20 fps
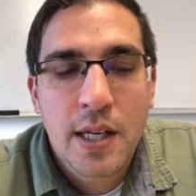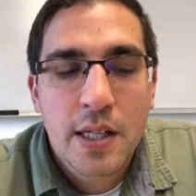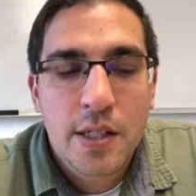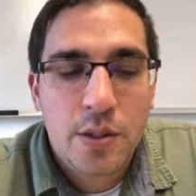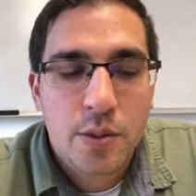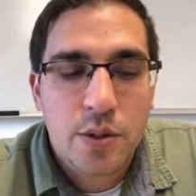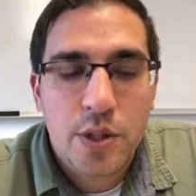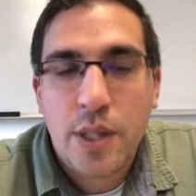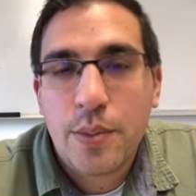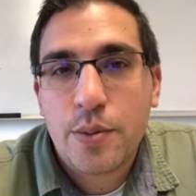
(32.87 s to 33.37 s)

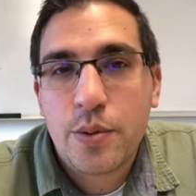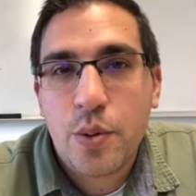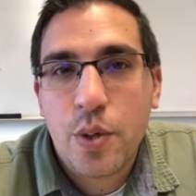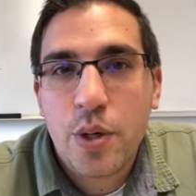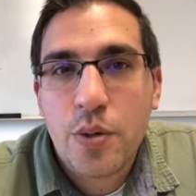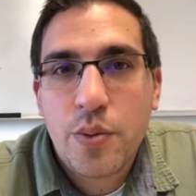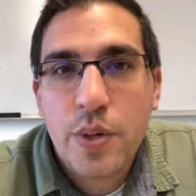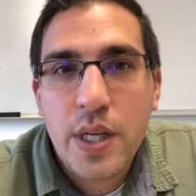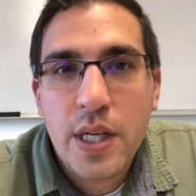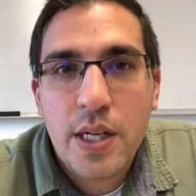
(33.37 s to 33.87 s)
So in chapter
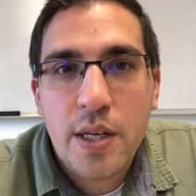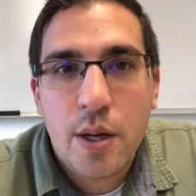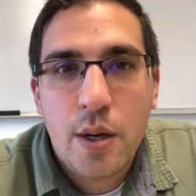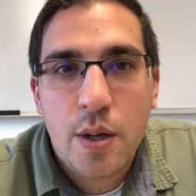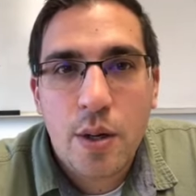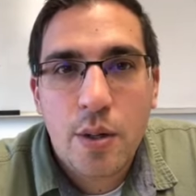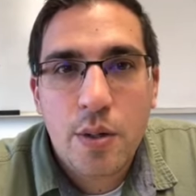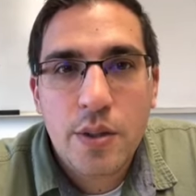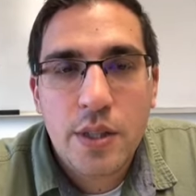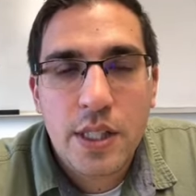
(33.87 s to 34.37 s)
23, he
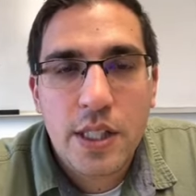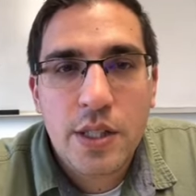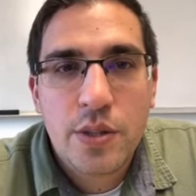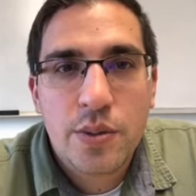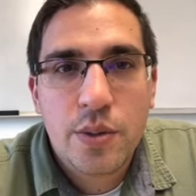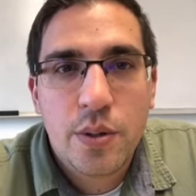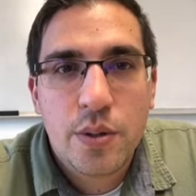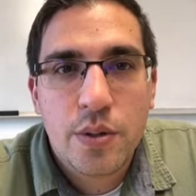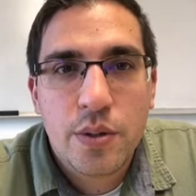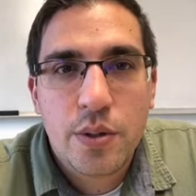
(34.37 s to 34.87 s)
calls
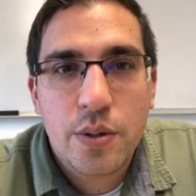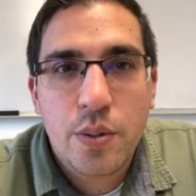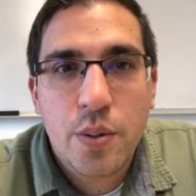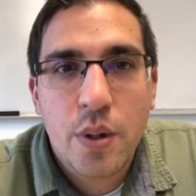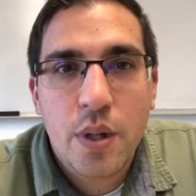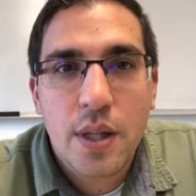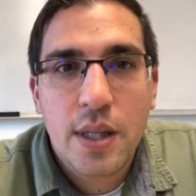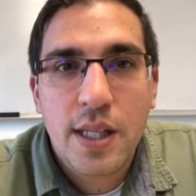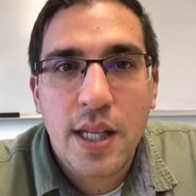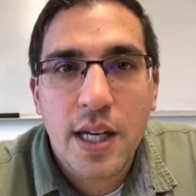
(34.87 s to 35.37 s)
Israel
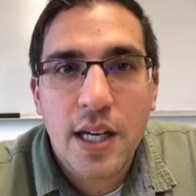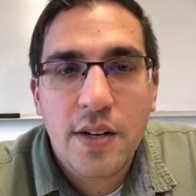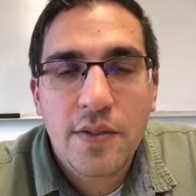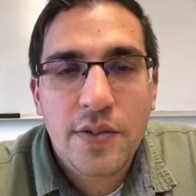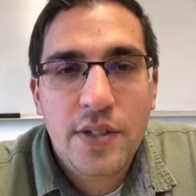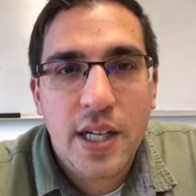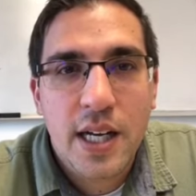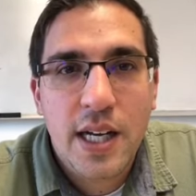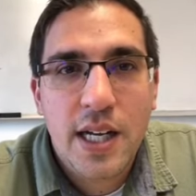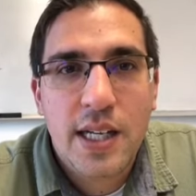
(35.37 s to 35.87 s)
to
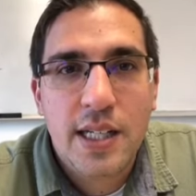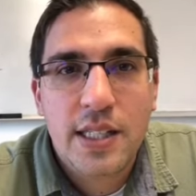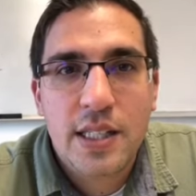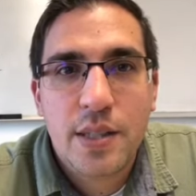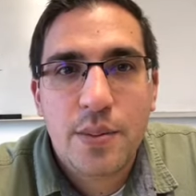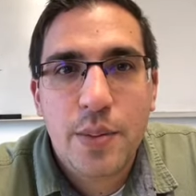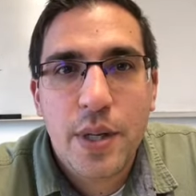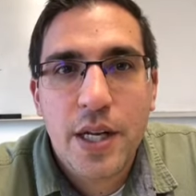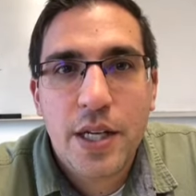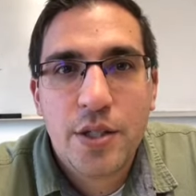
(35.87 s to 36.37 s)
love God,
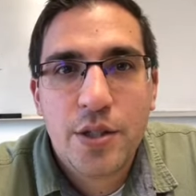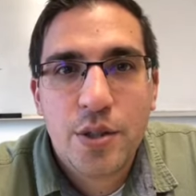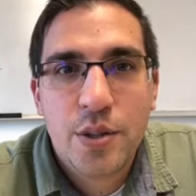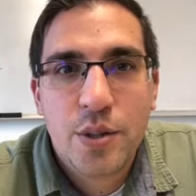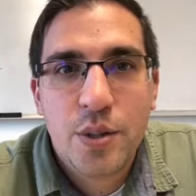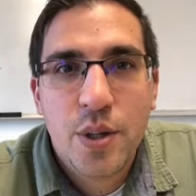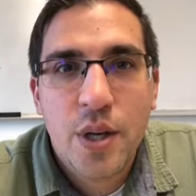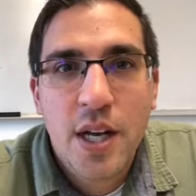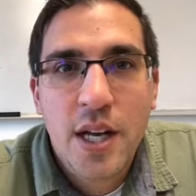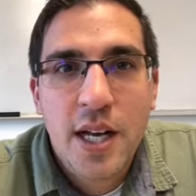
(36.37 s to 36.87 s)
to make
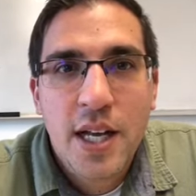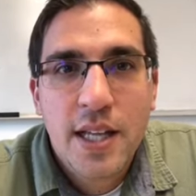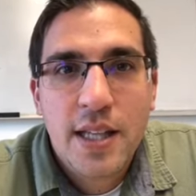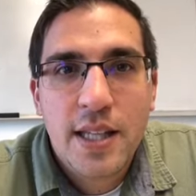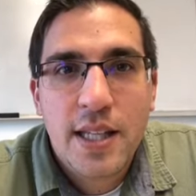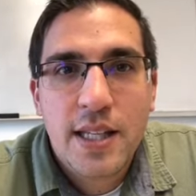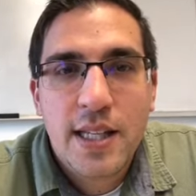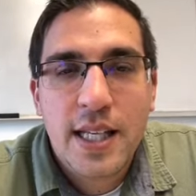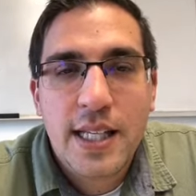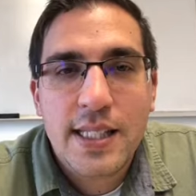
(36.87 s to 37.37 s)
sure
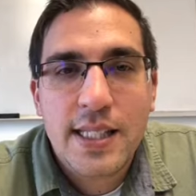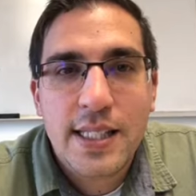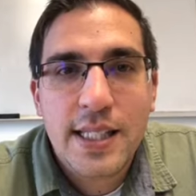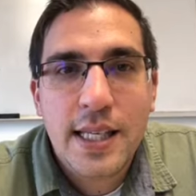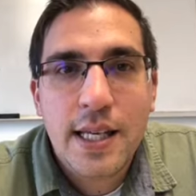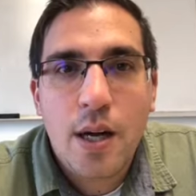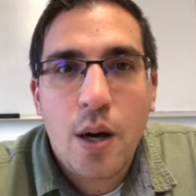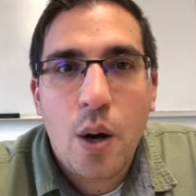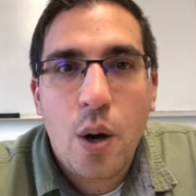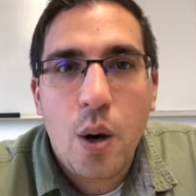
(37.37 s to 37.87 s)
that they
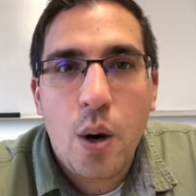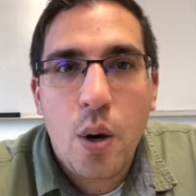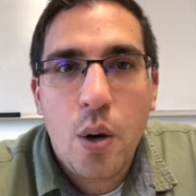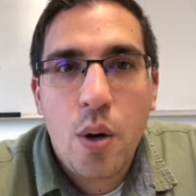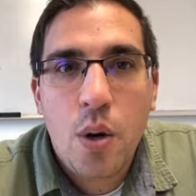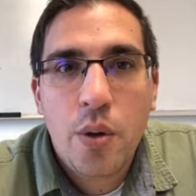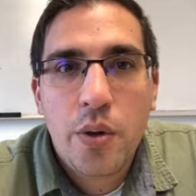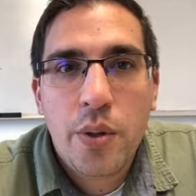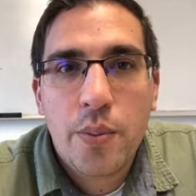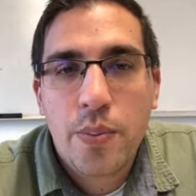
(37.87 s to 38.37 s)
see
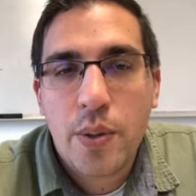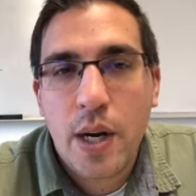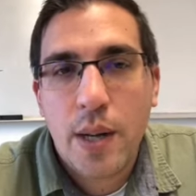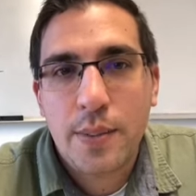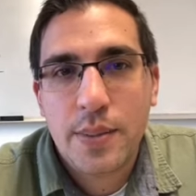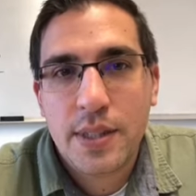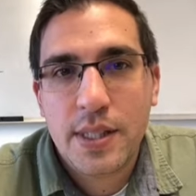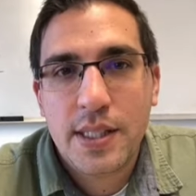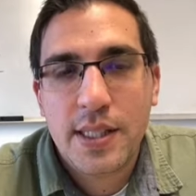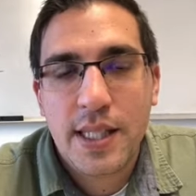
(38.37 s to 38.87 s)
all the
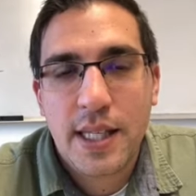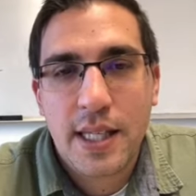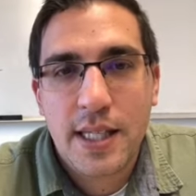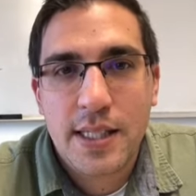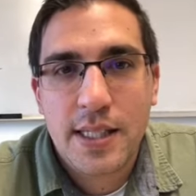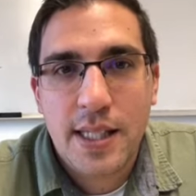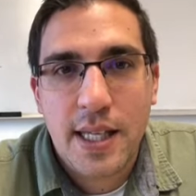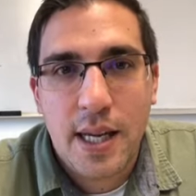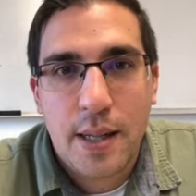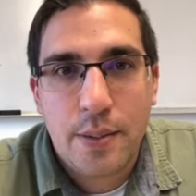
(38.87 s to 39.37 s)
promises that
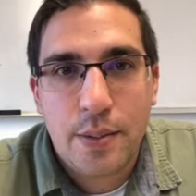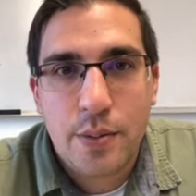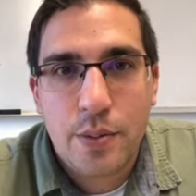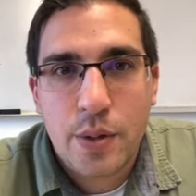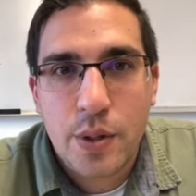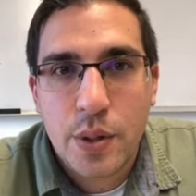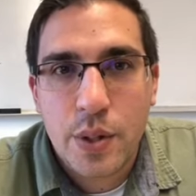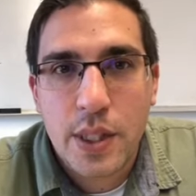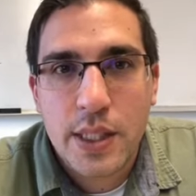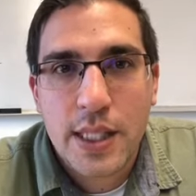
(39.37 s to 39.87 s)
he's kept,
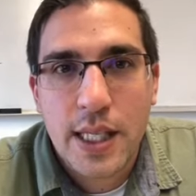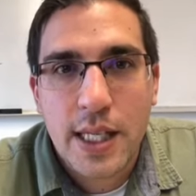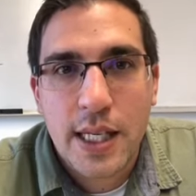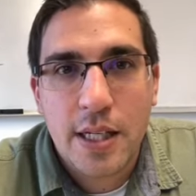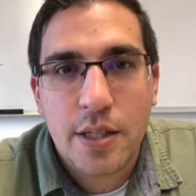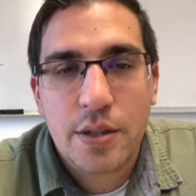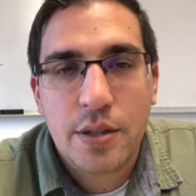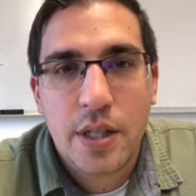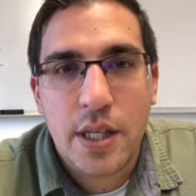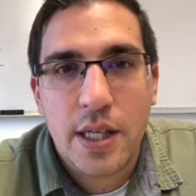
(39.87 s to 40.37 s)
which we looked at
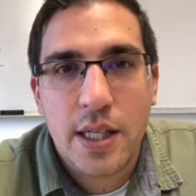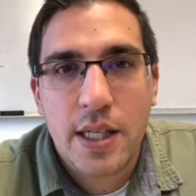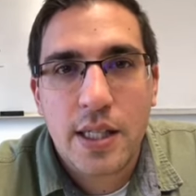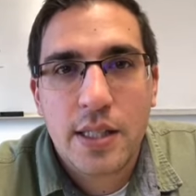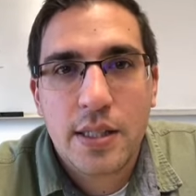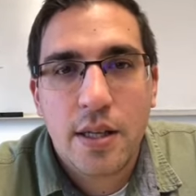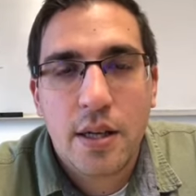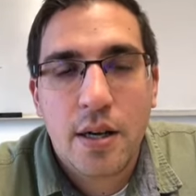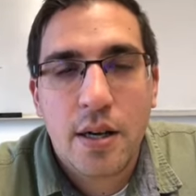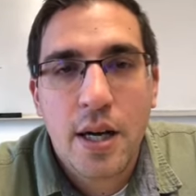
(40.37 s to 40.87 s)
yesterday. They
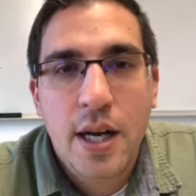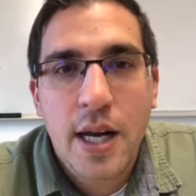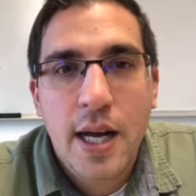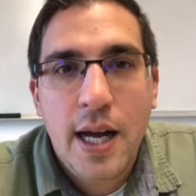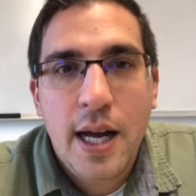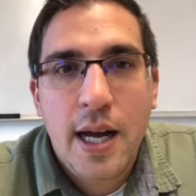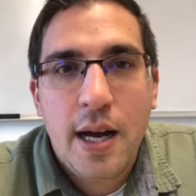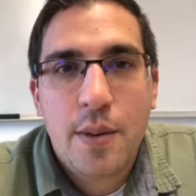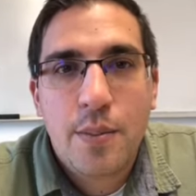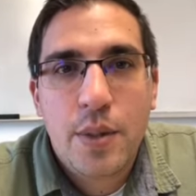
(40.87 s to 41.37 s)
saw
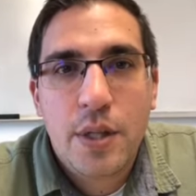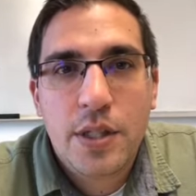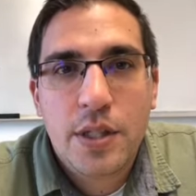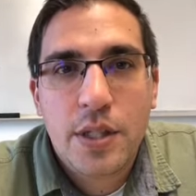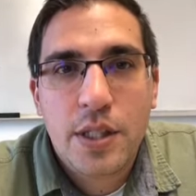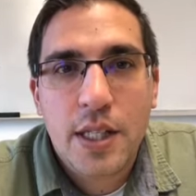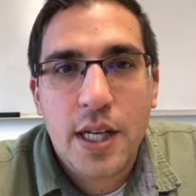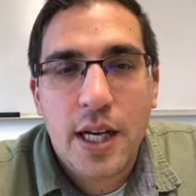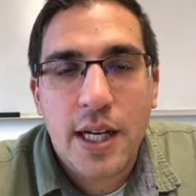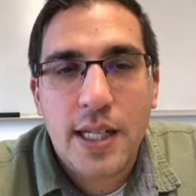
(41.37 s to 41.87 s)
how
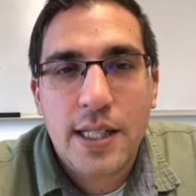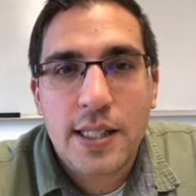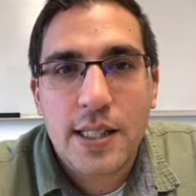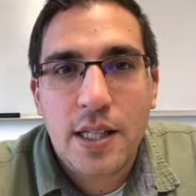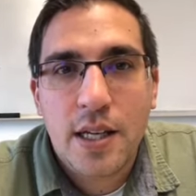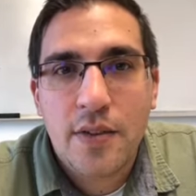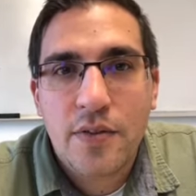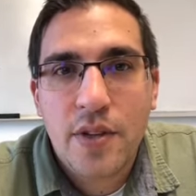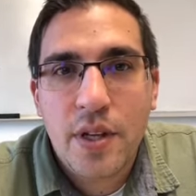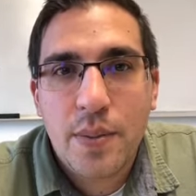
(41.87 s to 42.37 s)
much God has
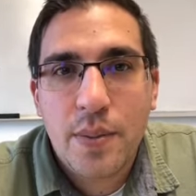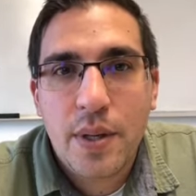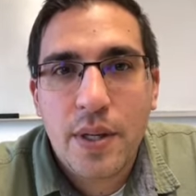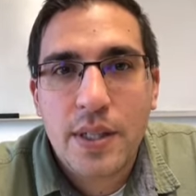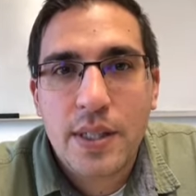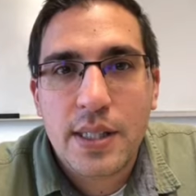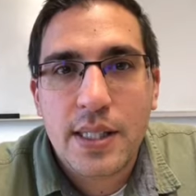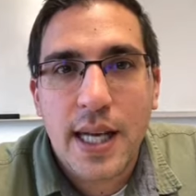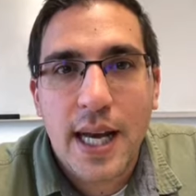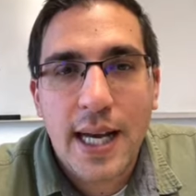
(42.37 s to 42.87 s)
loved them, how
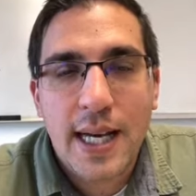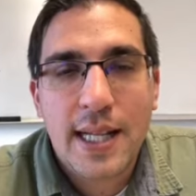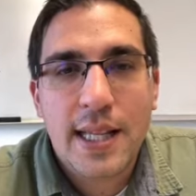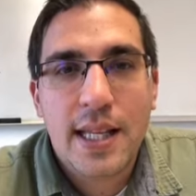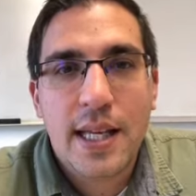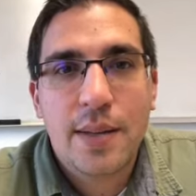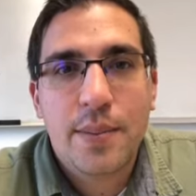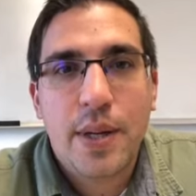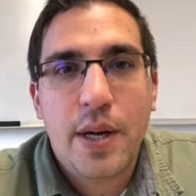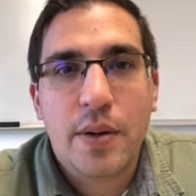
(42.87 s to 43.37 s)
he's guided
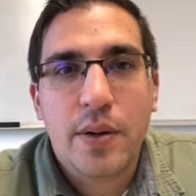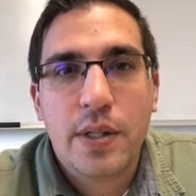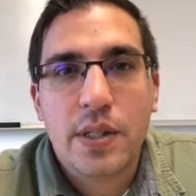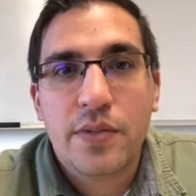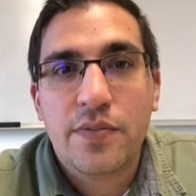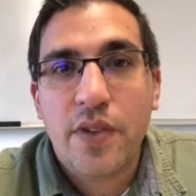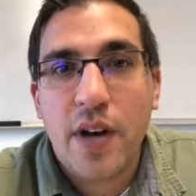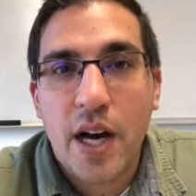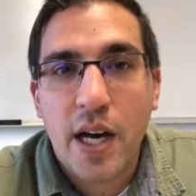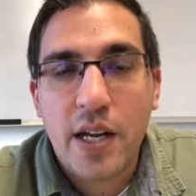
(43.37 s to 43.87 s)
them, how he's
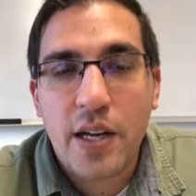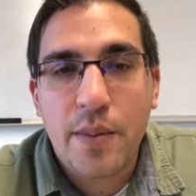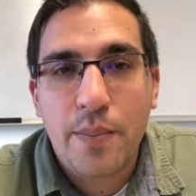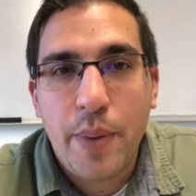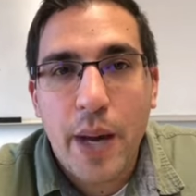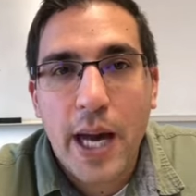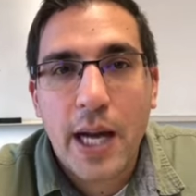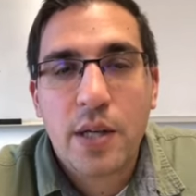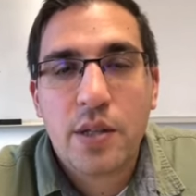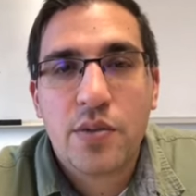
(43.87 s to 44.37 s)
fought in
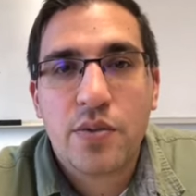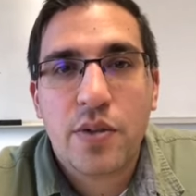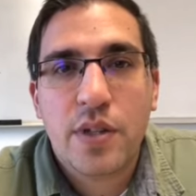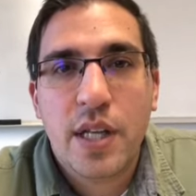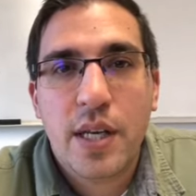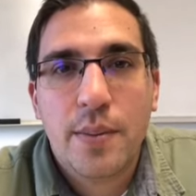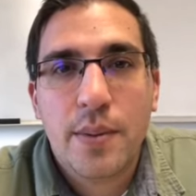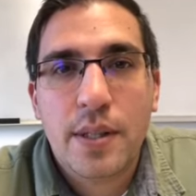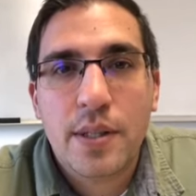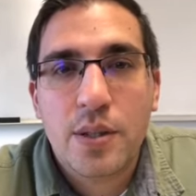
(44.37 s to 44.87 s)
battles for
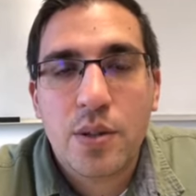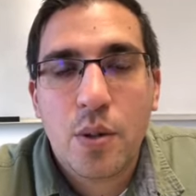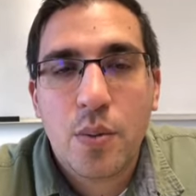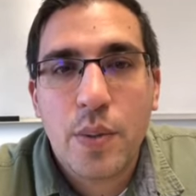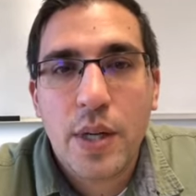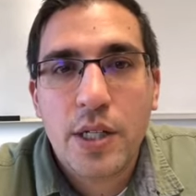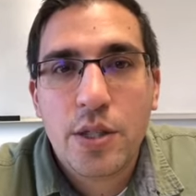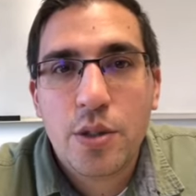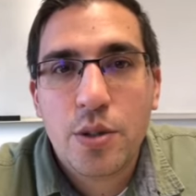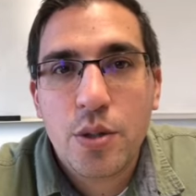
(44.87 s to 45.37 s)
them. And so
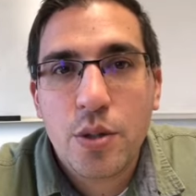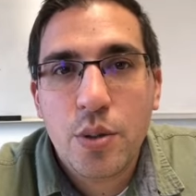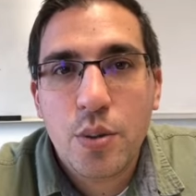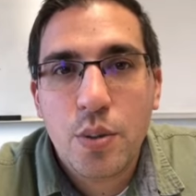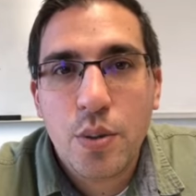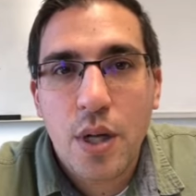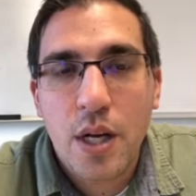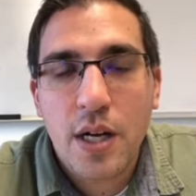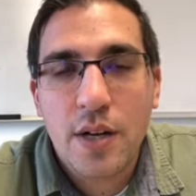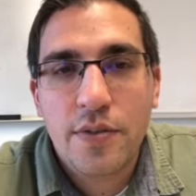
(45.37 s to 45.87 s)
make sure you
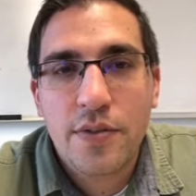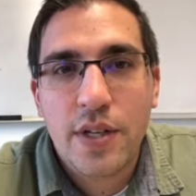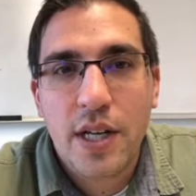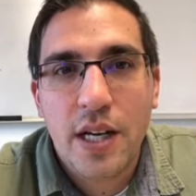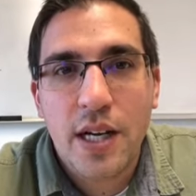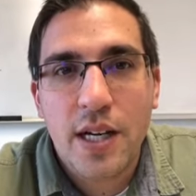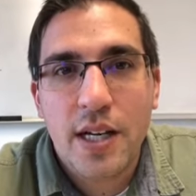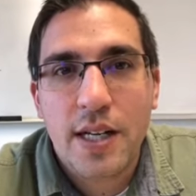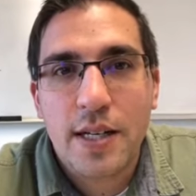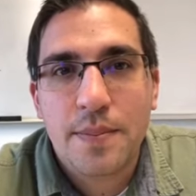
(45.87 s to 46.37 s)
love
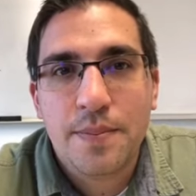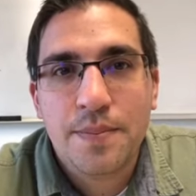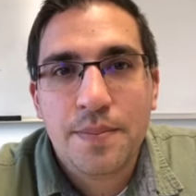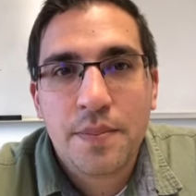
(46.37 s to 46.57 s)
God.